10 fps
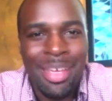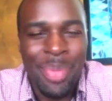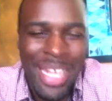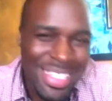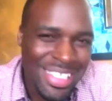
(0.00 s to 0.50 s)

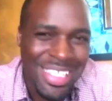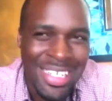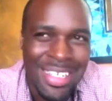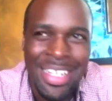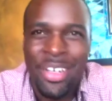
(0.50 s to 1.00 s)
but not just
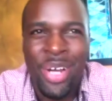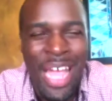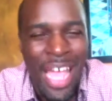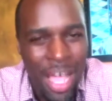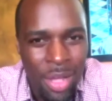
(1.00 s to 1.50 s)
in your
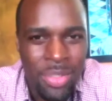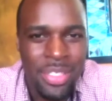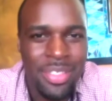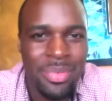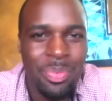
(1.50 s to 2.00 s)

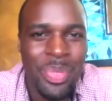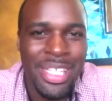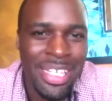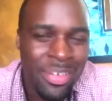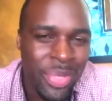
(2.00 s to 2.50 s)
house, but
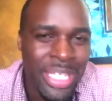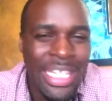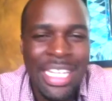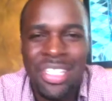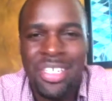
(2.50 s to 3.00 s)
then in
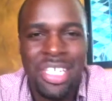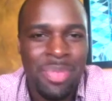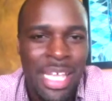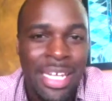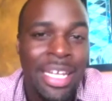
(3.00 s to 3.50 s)

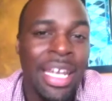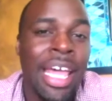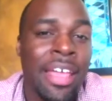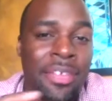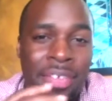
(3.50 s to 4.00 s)
relationships and in
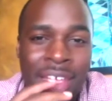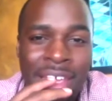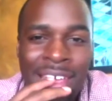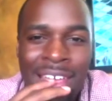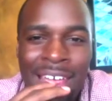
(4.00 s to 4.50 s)
life.
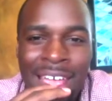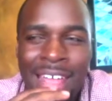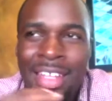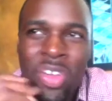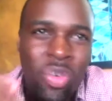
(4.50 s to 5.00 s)

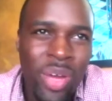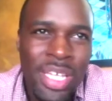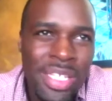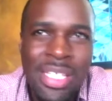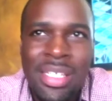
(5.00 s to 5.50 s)
And the
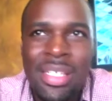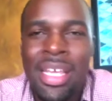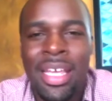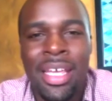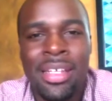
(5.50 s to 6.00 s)
craziest
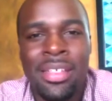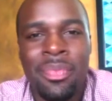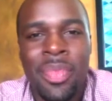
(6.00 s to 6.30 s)
thing is,